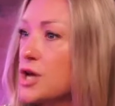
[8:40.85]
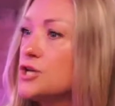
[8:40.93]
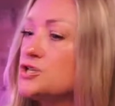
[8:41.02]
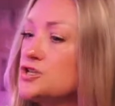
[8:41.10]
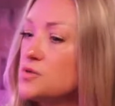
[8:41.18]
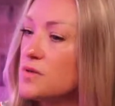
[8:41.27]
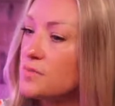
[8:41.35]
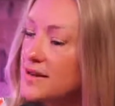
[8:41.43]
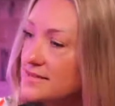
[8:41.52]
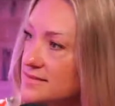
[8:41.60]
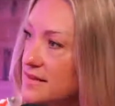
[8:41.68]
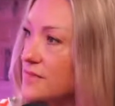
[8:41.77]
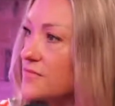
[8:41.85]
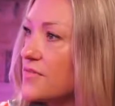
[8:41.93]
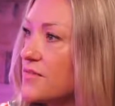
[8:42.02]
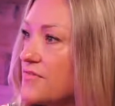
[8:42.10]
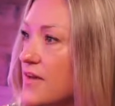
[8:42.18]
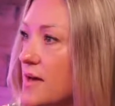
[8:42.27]
to do the best thing for
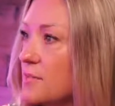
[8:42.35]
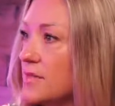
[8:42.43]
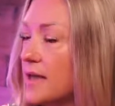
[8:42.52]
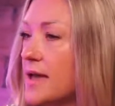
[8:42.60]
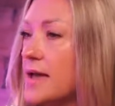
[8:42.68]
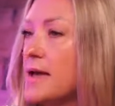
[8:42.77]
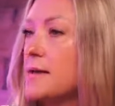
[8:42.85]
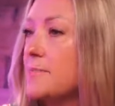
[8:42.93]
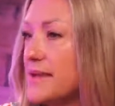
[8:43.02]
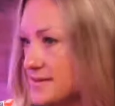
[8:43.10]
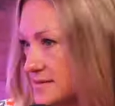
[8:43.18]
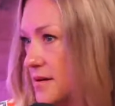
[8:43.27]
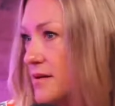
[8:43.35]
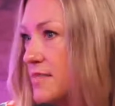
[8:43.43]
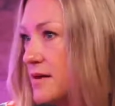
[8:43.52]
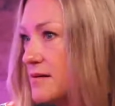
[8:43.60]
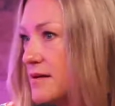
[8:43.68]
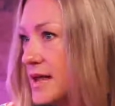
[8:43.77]
the family based on
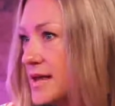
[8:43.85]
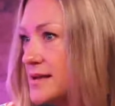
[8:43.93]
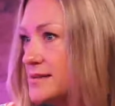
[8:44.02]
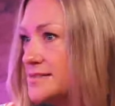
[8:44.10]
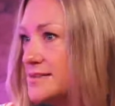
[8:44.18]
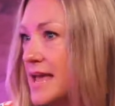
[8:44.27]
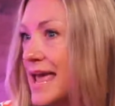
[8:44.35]
their needs.